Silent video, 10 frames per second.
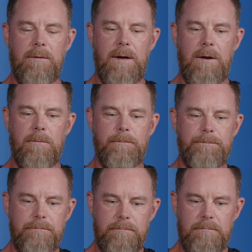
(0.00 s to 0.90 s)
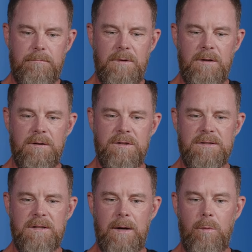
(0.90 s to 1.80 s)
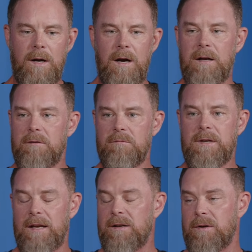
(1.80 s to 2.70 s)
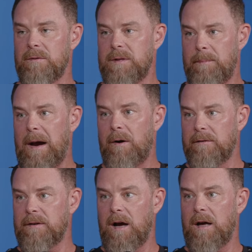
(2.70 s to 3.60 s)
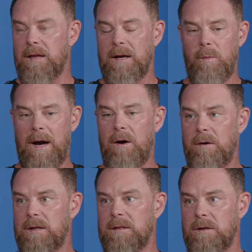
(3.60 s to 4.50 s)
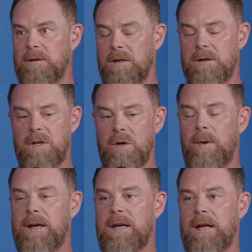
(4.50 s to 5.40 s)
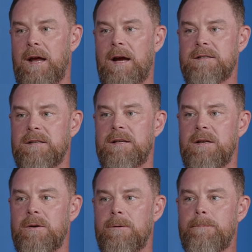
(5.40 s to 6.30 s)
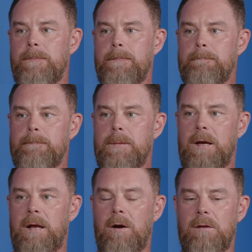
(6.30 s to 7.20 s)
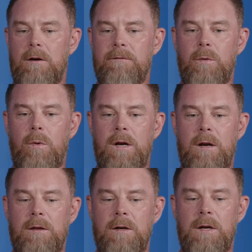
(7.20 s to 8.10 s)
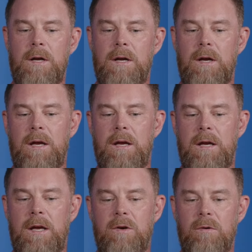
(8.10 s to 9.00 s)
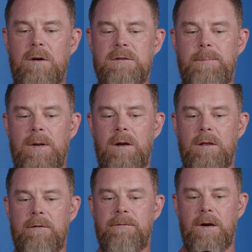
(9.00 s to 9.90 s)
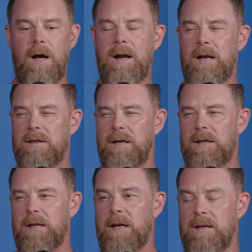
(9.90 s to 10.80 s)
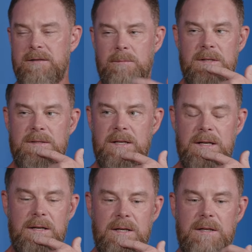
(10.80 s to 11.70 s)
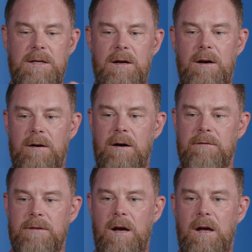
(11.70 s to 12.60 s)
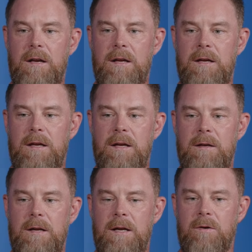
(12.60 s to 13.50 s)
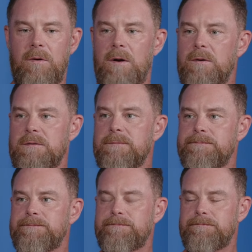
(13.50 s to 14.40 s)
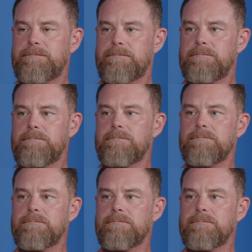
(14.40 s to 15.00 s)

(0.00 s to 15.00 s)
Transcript: around just like what God can do, the power of God. Like wow, look look, look what He can actually do, yeah. and our love for one another it it grows, but our love for God, I think, in the intimacy uh, of God, it it it grows. Yeah. Yeah.